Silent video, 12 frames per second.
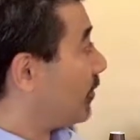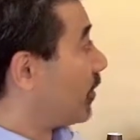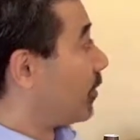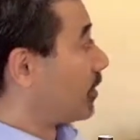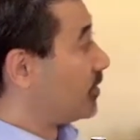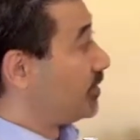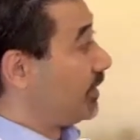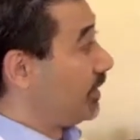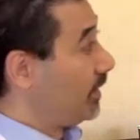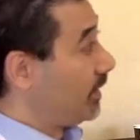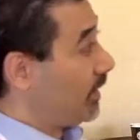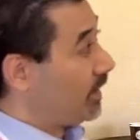of what we're
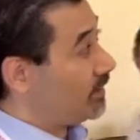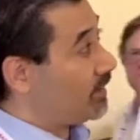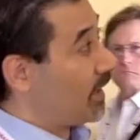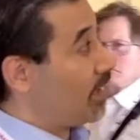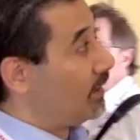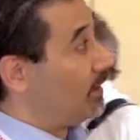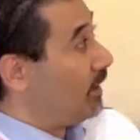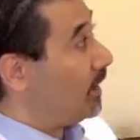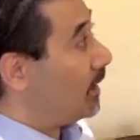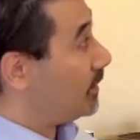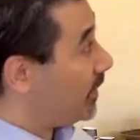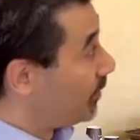seeing is that
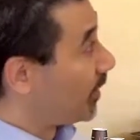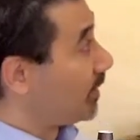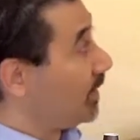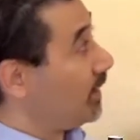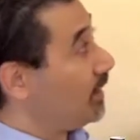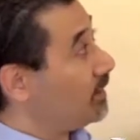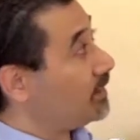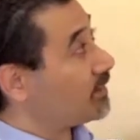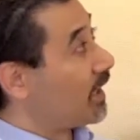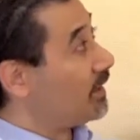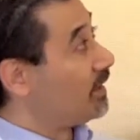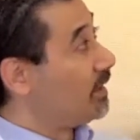typically
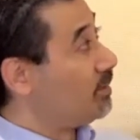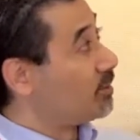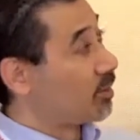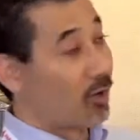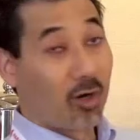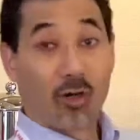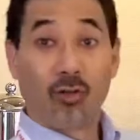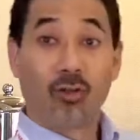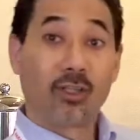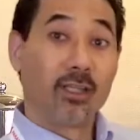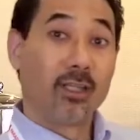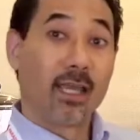design teams are
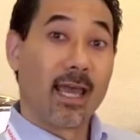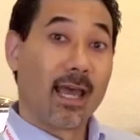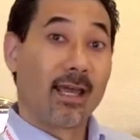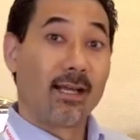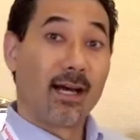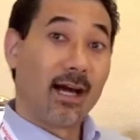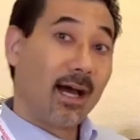looking at